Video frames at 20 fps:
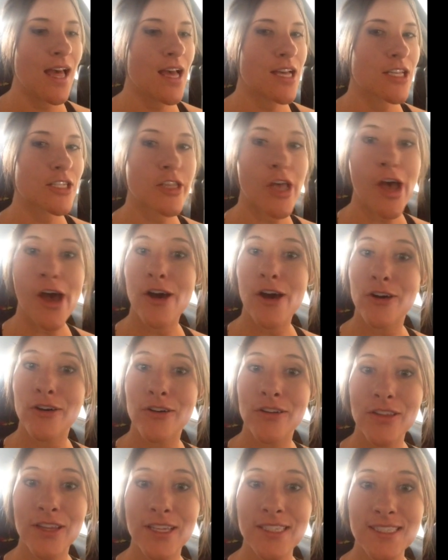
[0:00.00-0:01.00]
So
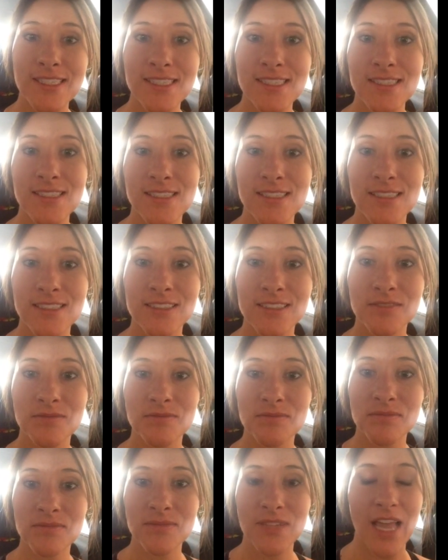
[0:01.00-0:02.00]
let's
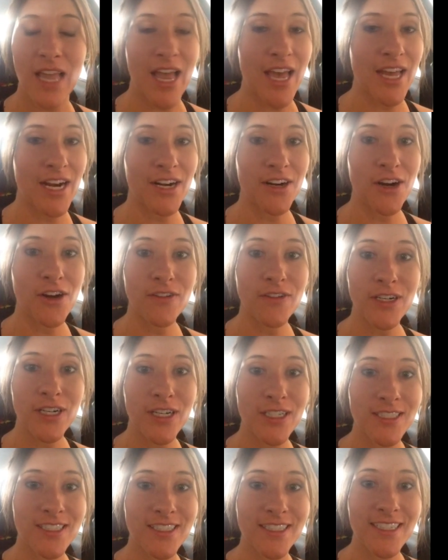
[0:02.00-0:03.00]
head on over and
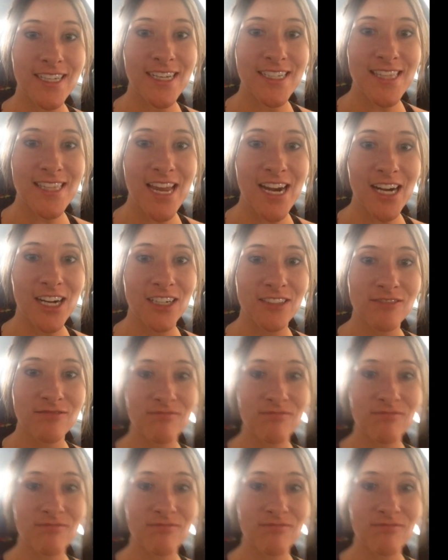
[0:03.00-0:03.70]
I'll see you guys there.